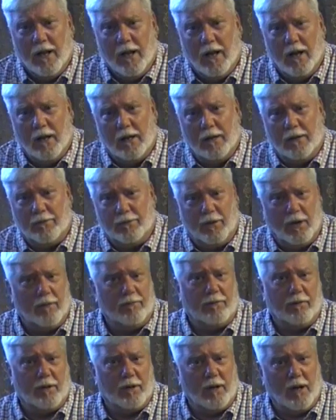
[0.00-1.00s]
uh,
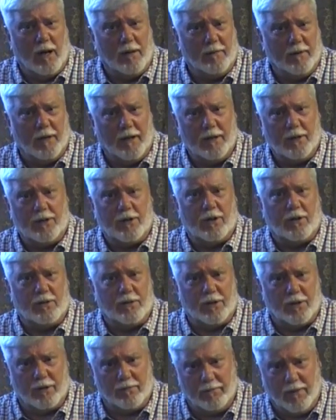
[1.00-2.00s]
different
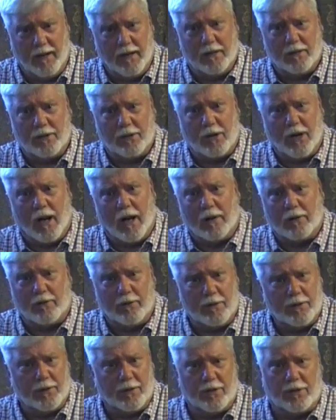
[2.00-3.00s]
denominations and man's
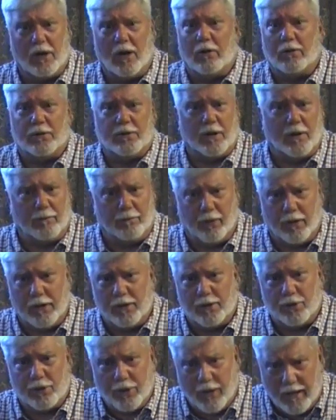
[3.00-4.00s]
doctrines as long as they
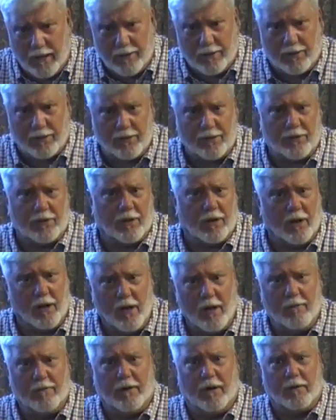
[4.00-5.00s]
preach Jesus and
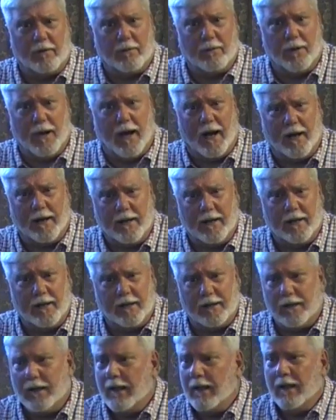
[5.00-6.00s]
love everybody
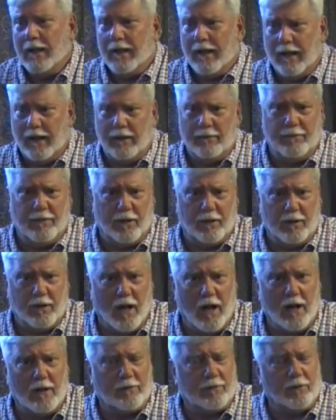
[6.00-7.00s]
and have their
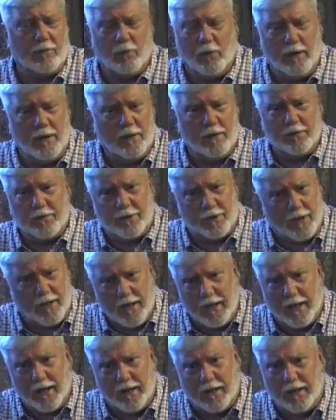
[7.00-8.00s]
doctrine. We don't
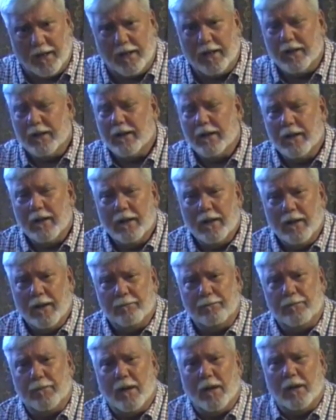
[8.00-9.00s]
see any
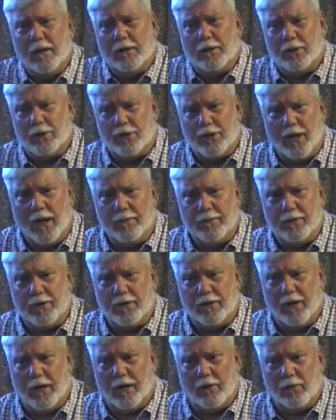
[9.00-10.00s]
uh,
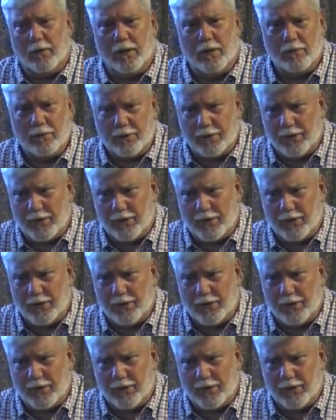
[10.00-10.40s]
deception there. We don't